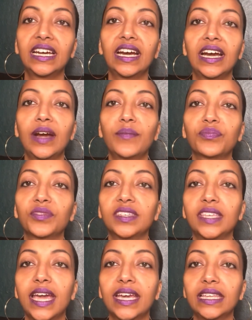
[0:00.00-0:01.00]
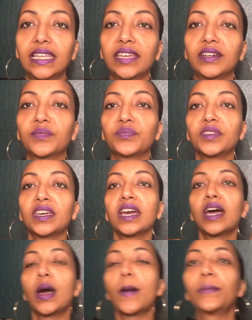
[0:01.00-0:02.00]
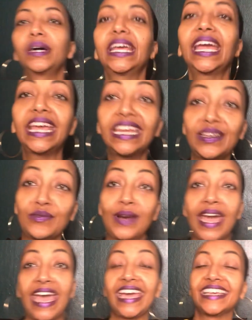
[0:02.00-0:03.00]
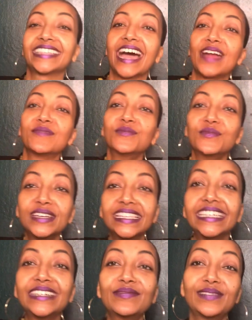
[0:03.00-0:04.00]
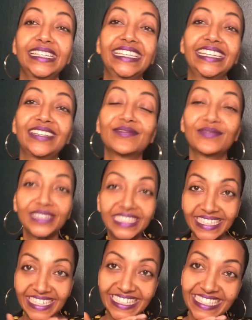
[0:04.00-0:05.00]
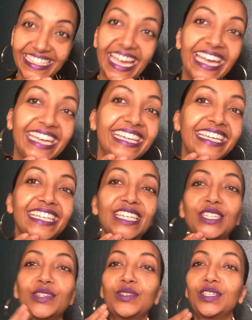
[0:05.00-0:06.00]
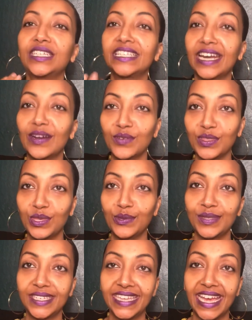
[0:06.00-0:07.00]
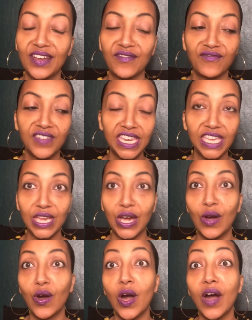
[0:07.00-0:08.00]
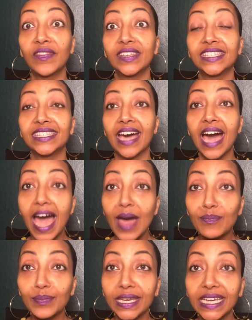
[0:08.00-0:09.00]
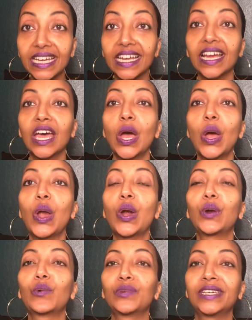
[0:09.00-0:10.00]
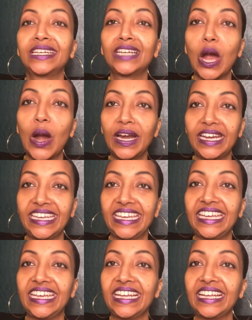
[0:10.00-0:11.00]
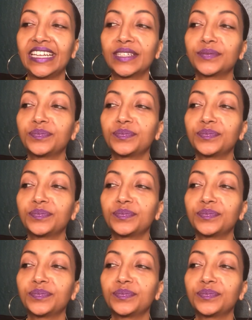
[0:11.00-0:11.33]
and tag it later. But anyways, I'm really excited to share with you today a video on the topic regarding